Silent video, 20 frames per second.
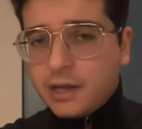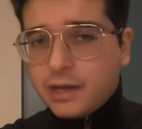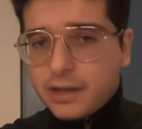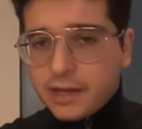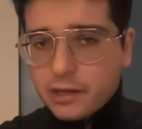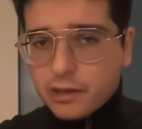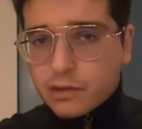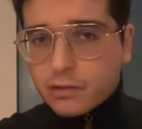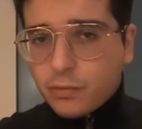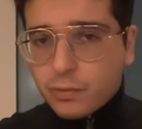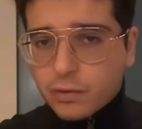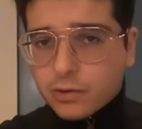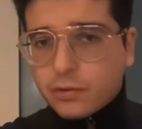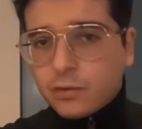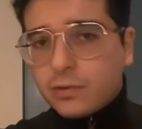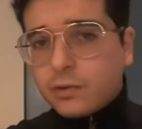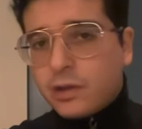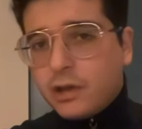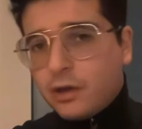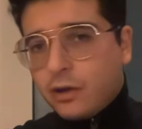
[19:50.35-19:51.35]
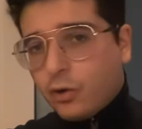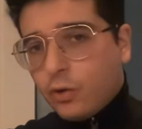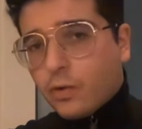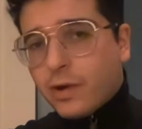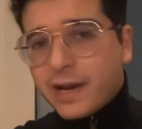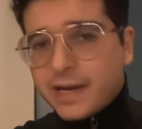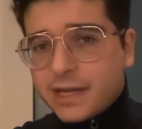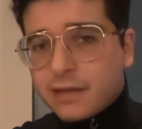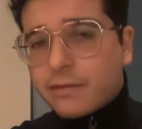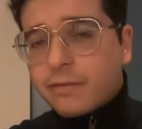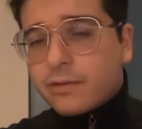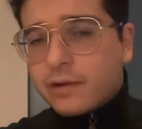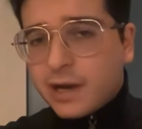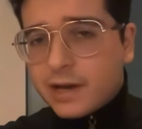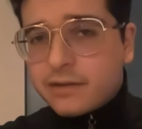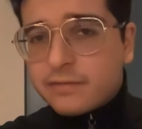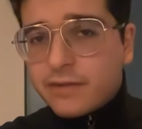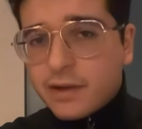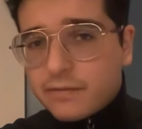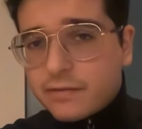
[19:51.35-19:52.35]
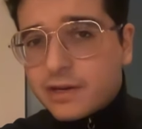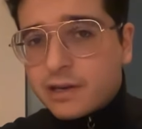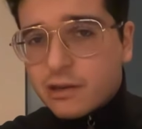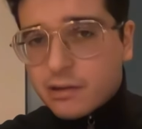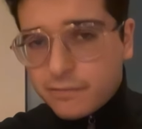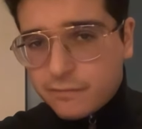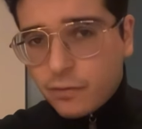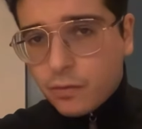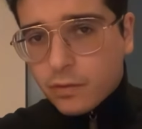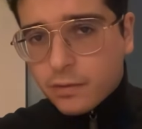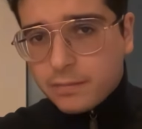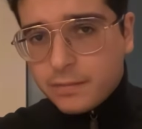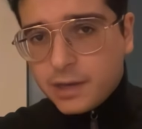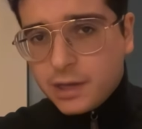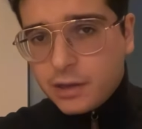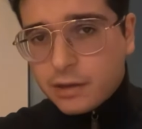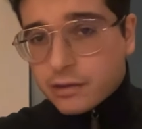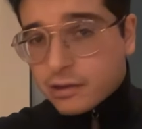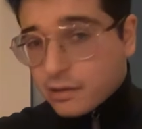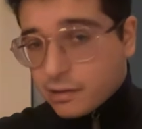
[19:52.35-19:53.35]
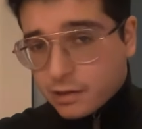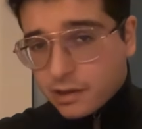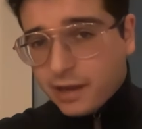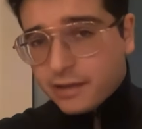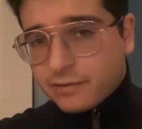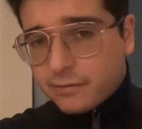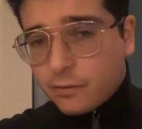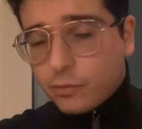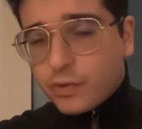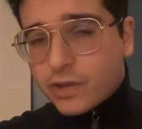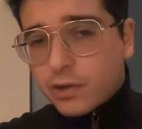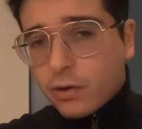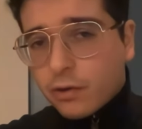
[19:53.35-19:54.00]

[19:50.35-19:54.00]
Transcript: historical, or any other kind of evidence for. So it's kind of a weak